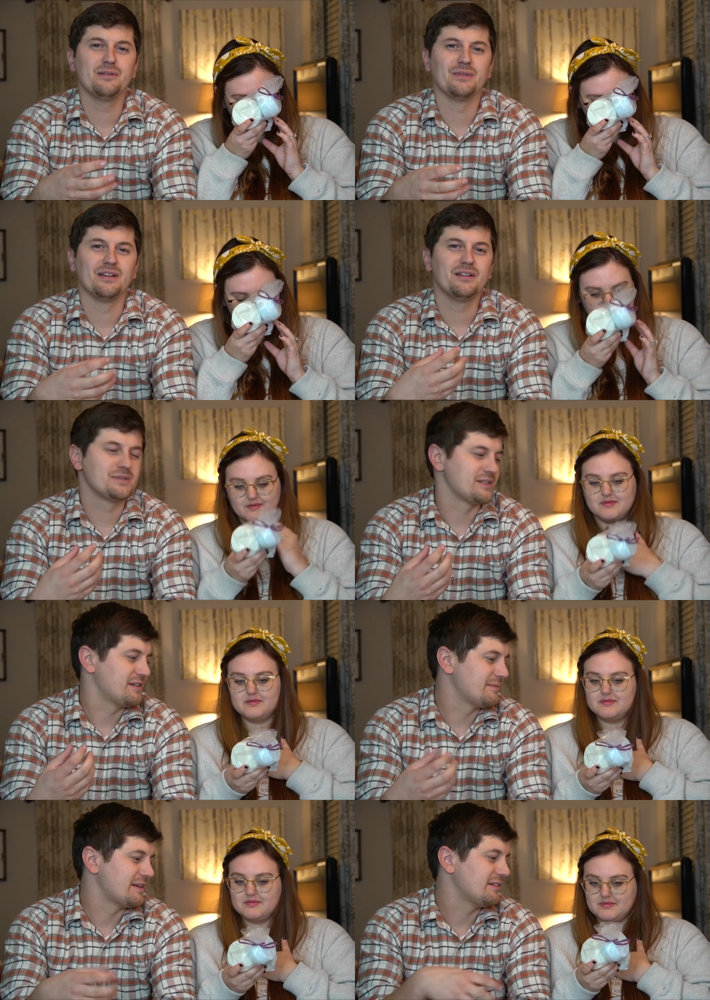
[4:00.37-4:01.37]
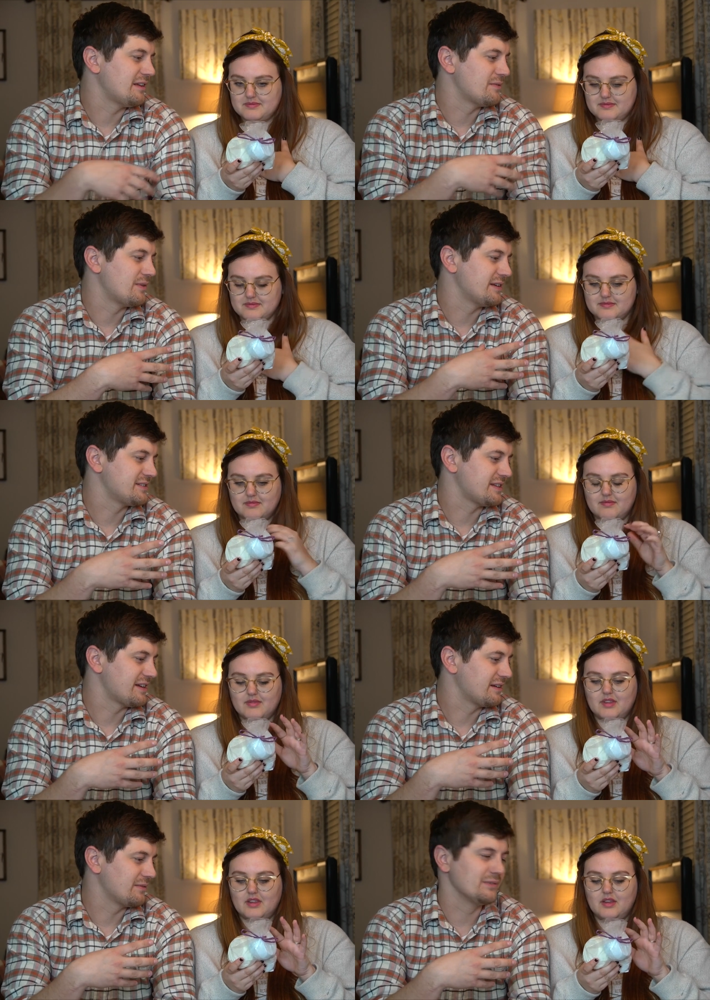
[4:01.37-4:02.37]
Speaker 1: wake me up some. I know like one is
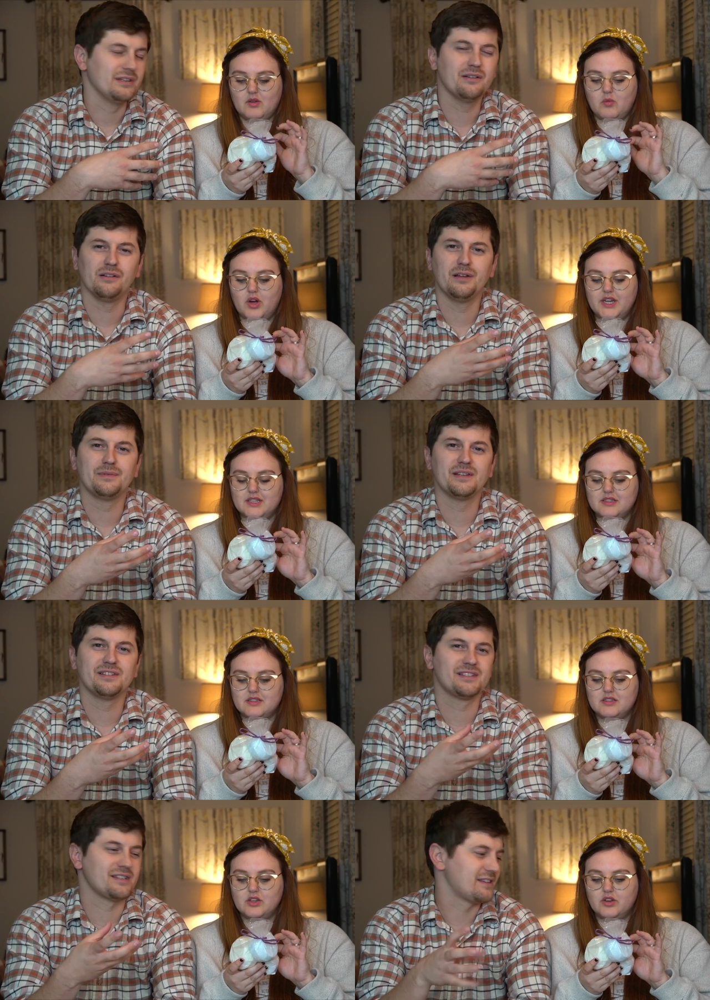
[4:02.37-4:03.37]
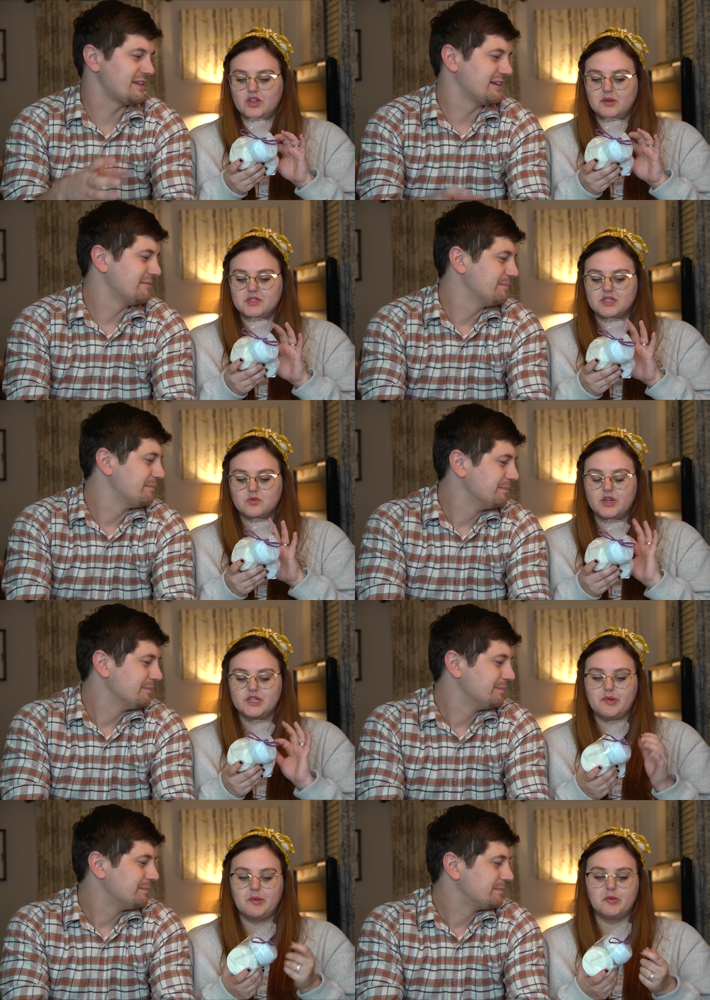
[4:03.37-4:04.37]
like eucalyptus. One is eucalyptus,
Speaker 2: one
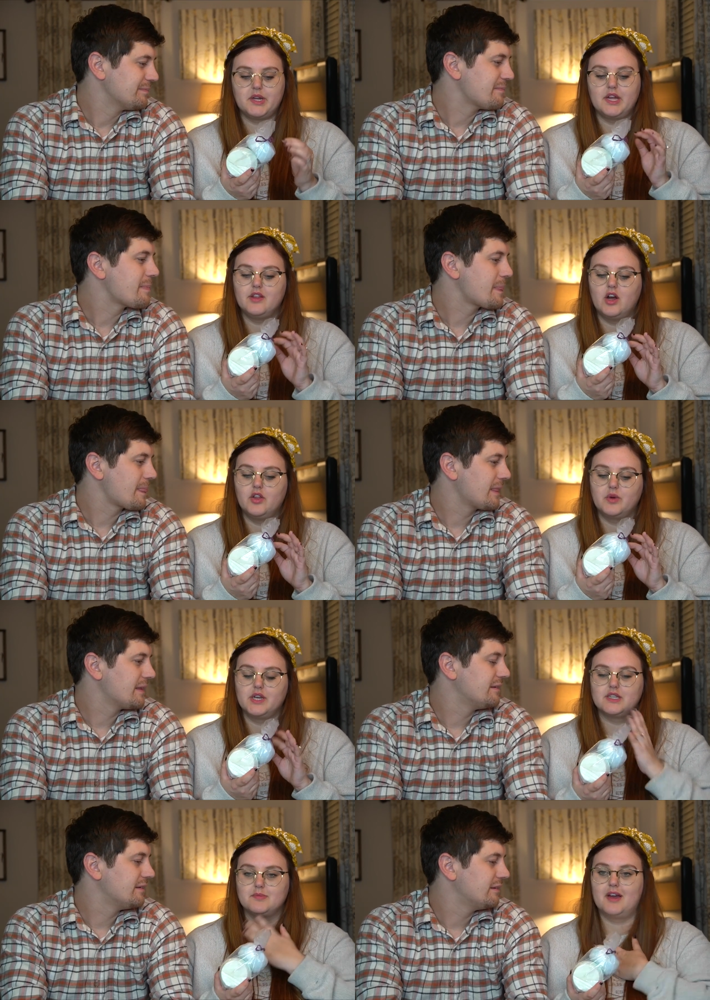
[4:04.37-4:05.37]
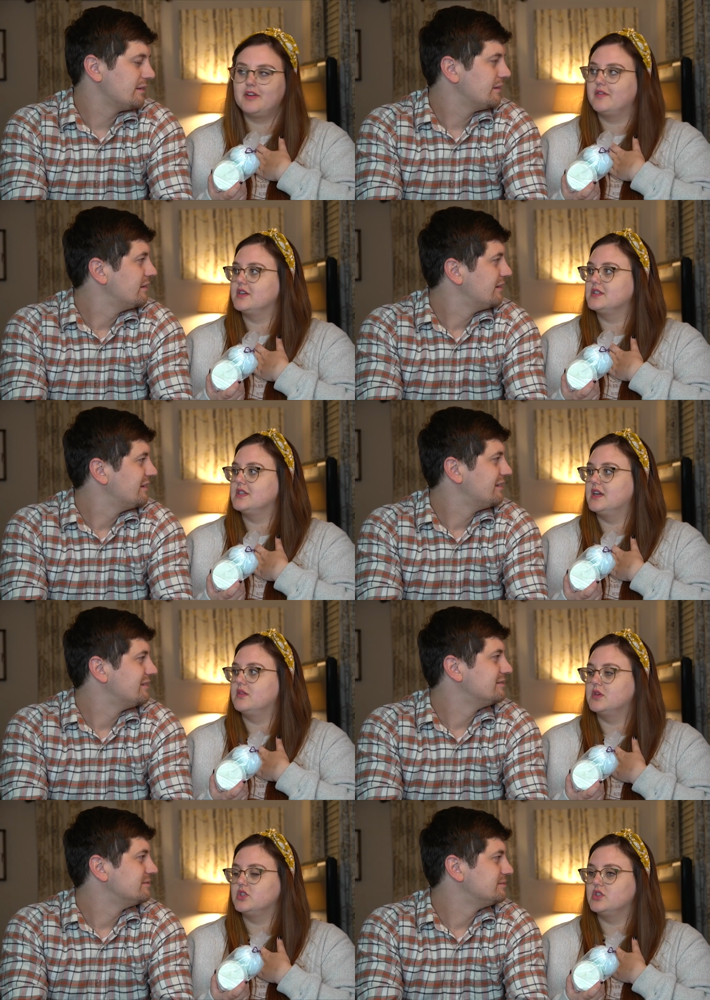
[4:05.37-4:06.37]
is peppermint, and the other one is my favorite
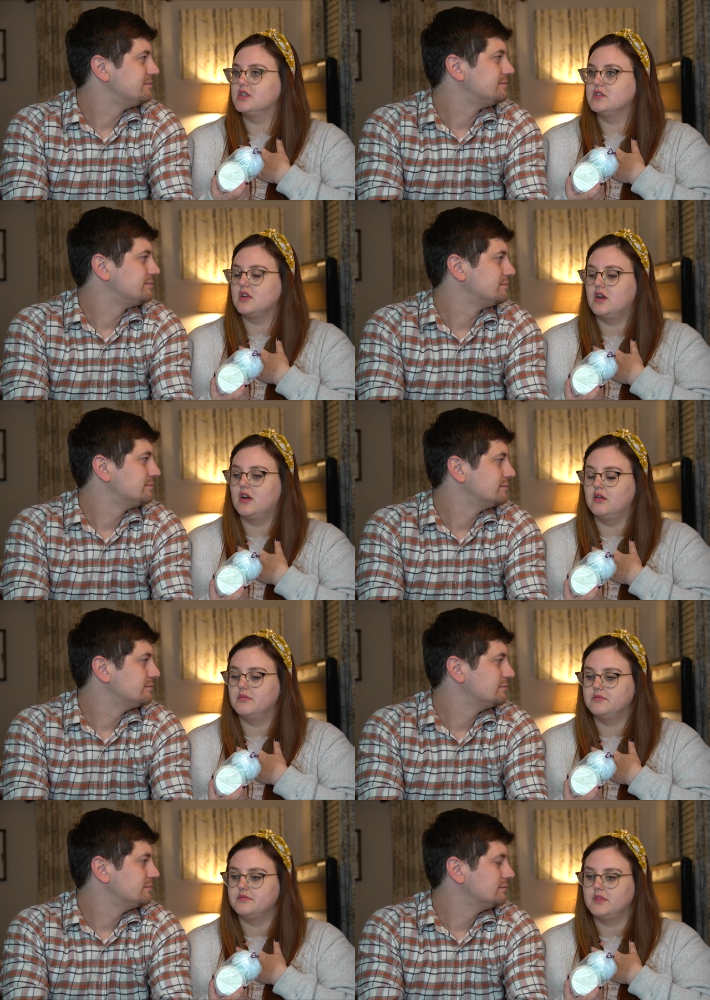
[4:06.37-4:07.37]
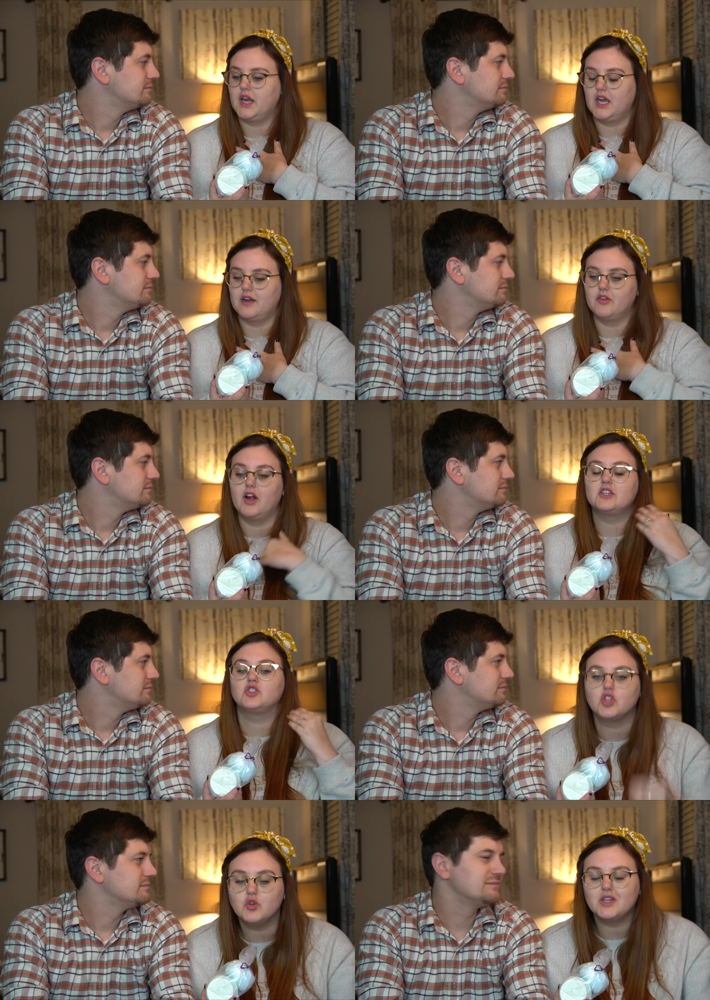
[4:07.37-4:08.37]
scent, which is um can't ever as
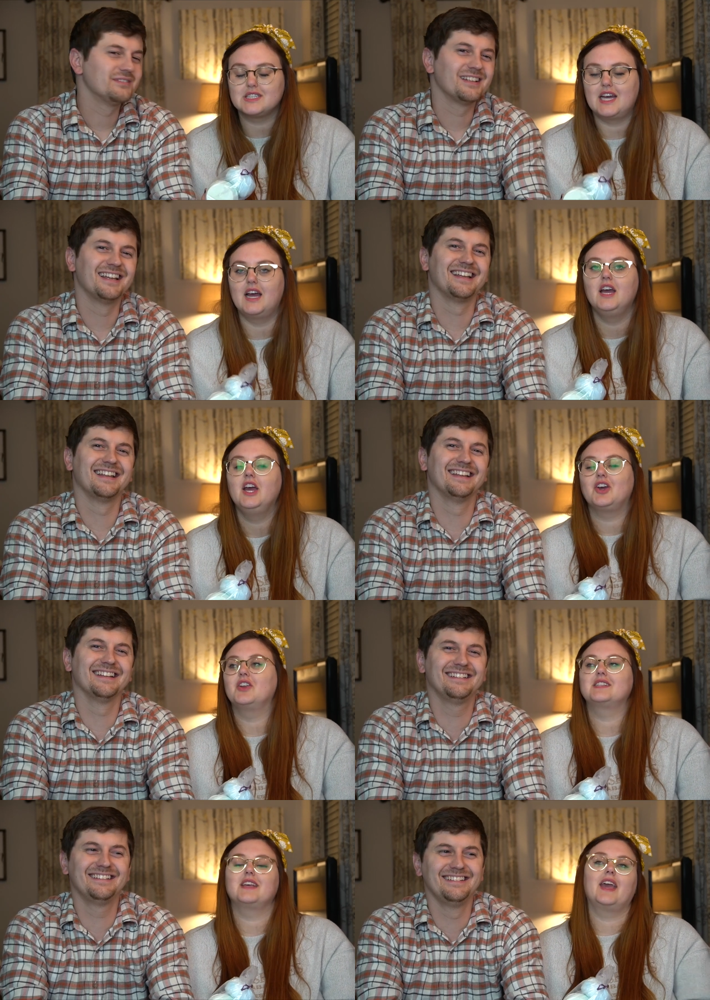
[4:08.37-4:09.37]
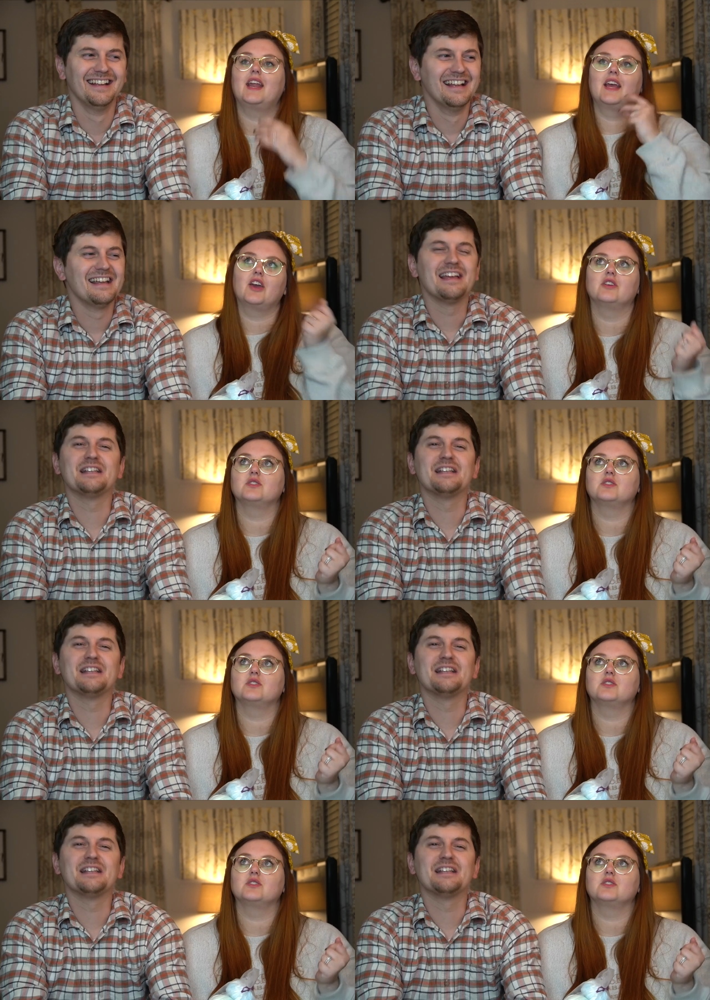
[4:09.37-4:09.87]
soon as I go to say it, it goes